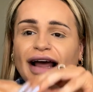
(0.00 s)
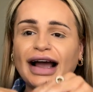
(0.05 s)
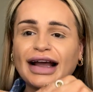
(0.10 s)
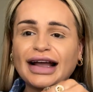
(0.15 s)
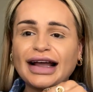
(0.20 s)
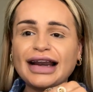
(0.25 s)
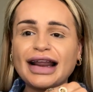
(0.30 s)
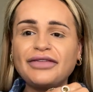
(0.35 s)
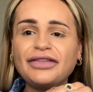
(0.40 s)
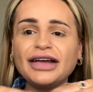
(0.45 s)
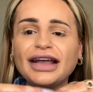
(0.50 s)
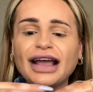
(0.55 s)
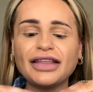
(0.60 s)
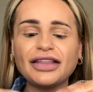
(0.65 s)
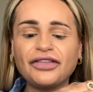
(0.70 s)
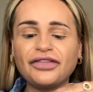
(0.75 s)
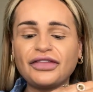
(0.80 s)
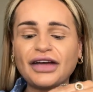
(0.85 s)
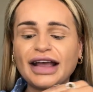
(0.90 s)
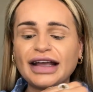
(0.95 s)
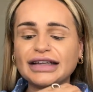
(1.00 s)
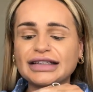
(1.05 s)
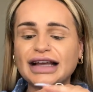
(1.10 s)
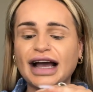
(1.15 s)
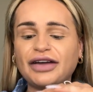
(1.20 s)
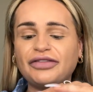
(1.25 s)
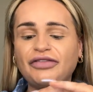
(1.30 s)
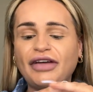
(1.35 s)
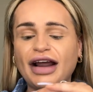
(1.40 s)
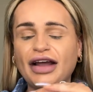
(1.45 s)
I can never get the fake
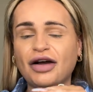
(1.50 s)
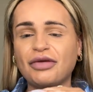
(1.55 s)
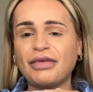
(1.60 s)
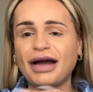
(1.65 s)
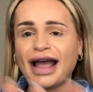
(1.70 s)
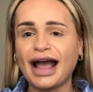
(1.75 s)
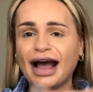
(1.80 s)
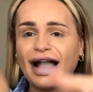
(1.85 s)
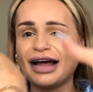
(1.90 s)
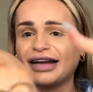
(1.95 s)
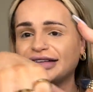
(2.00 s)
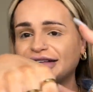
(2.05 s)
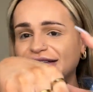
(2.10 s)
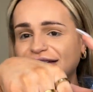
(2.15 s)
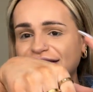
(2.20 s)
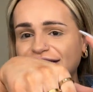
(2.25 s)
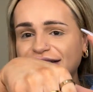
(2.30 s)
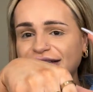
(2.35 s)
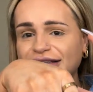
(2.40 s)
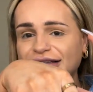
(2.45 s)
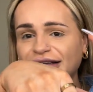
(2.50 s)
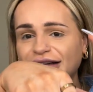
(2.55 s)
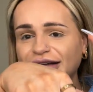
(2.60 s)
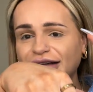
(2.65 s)
tan right on my hands.